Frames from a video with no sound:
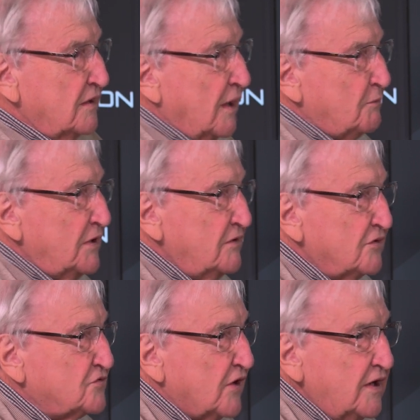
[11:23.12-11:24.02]
up in
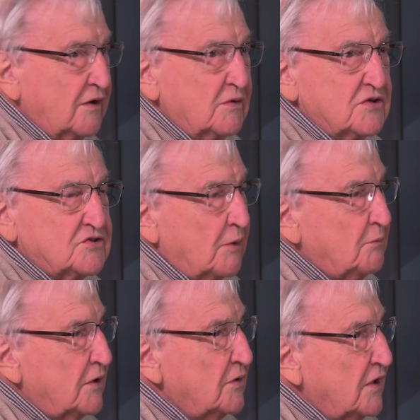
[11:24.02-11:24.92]
the training with the
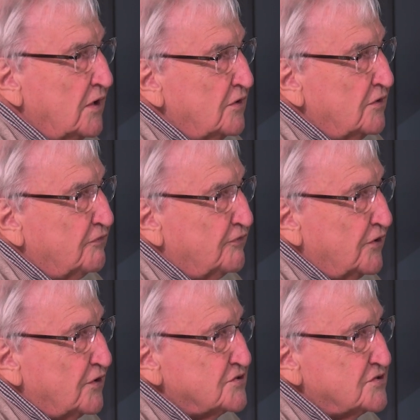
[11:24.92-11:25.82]
Jumbo, the
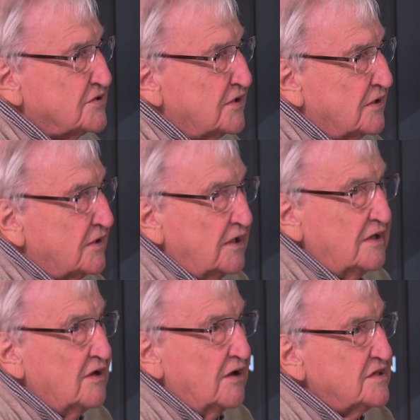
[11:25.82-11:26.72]
first
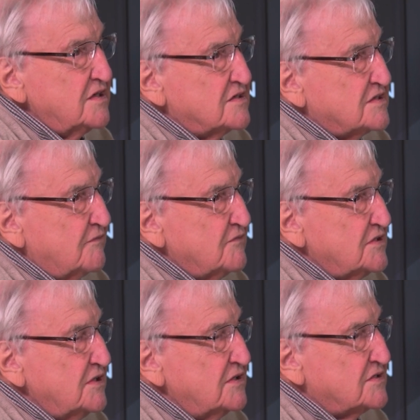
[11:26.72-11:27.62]
in
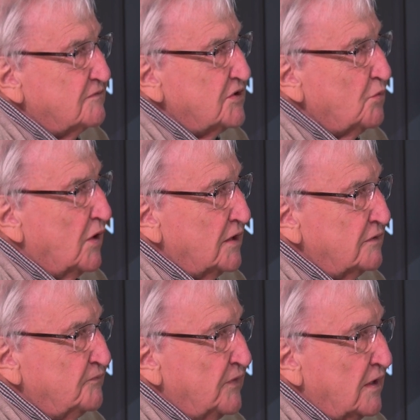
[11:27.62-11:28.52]

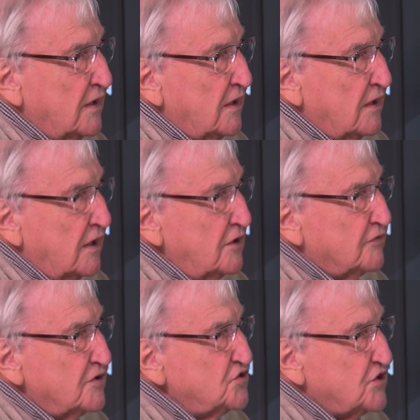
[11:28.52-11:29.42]
1970-71,
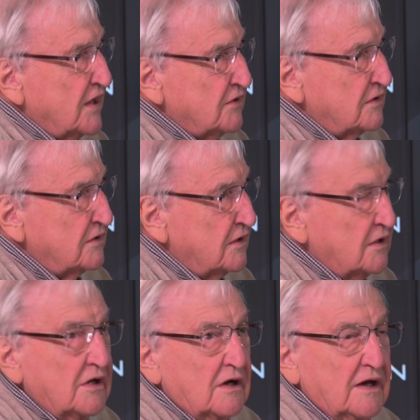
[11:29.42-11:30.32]
over in Shannon.
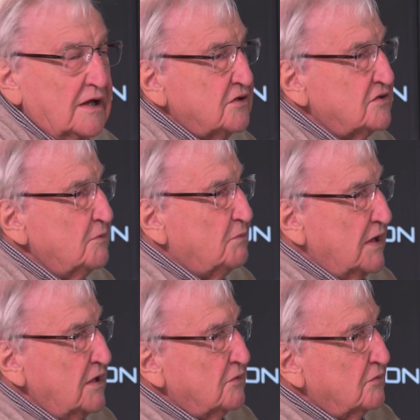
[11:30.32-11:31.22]
I had a
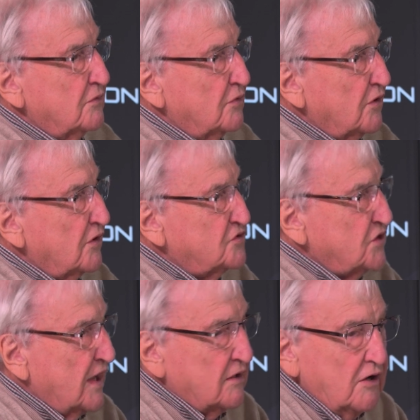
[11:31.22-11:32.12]
debate or a
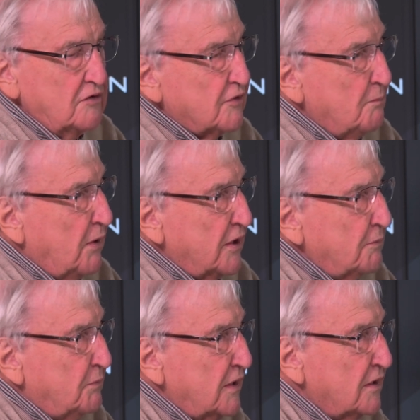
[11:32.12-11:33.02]
chat over a pint
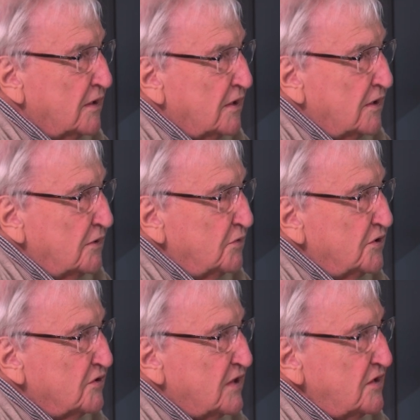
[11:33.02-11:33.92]
of beer
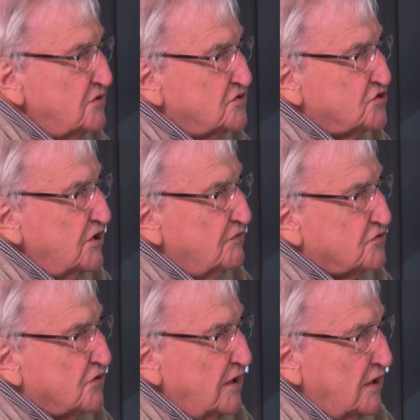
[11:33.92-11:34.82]
with the then chief
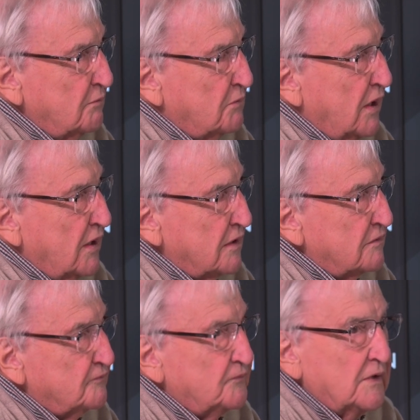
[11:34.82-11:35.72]
training pilot.
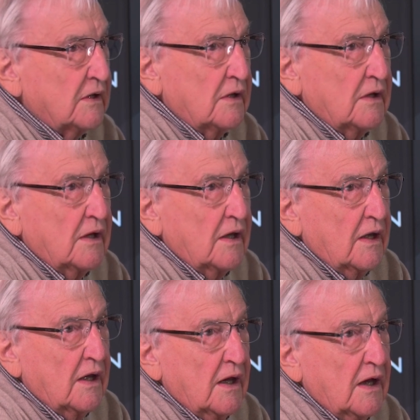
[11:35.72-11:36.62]

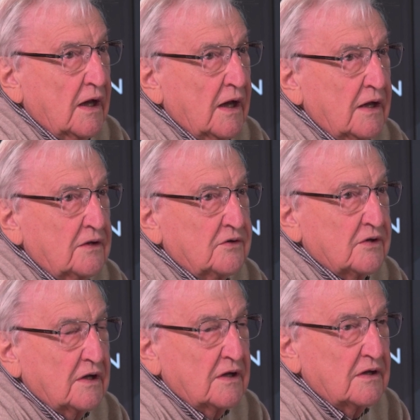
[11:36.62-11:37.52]
And